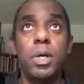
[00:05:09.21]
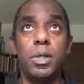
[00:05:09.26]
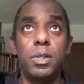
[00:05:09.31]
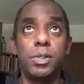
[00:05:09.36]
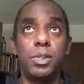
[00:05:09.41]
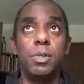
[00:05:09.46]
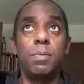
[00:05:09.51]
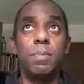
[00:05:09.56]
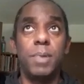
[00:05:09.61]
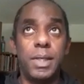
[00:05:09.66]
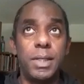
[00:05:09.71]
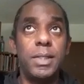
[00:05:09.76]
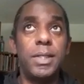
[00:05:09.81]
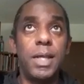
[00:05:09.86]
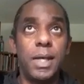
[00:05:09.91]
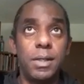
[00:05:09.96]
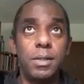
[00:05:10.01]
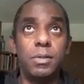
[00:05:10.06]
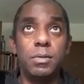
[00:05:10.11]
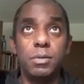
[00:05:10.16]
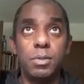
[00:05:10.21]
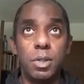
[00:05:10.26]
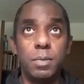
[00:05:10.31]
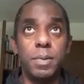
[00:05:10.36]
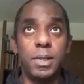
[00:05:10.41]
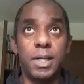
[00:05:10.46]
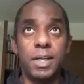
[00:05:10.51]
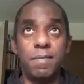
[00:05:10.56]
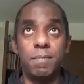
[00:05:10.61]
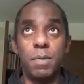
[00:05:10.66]
and somebody did come
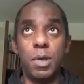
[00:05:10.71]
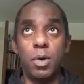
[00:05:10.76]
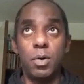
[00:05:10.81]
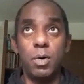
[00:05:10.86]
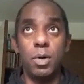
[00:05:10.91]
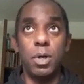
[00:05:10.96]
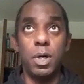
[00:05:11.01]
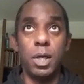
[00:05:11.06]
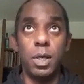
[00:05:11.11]
and give me a hug.